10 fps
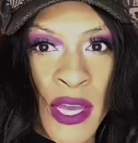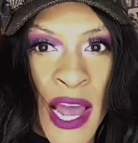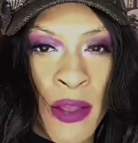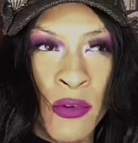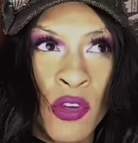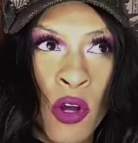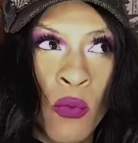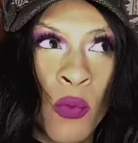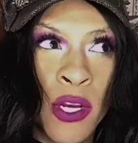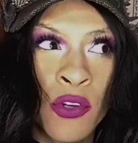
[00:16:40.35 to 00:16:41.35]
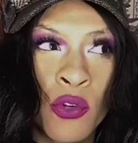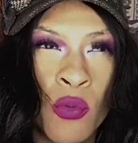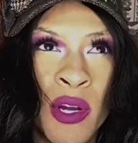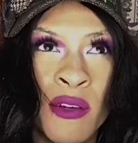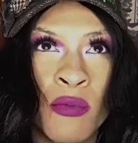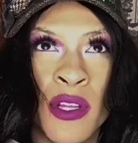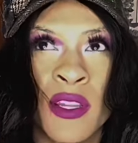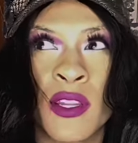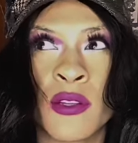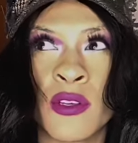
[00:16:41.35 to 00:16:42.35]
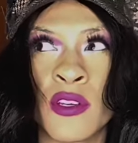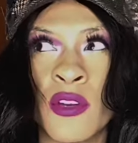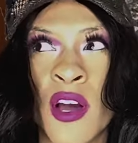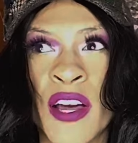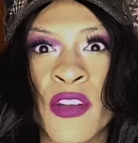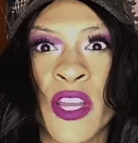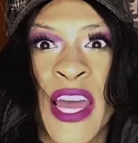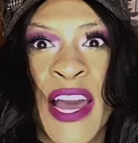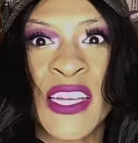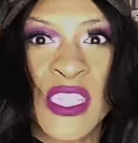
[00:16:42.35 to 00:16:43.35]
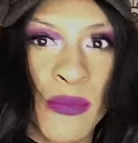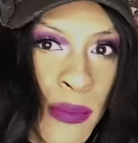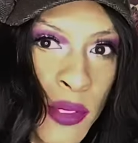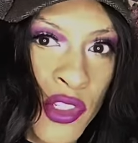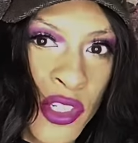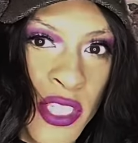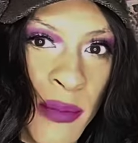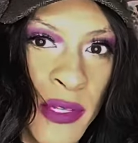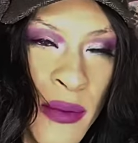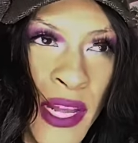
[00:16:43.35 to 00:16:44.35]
I don't want to do one with, you know, other cast members or something.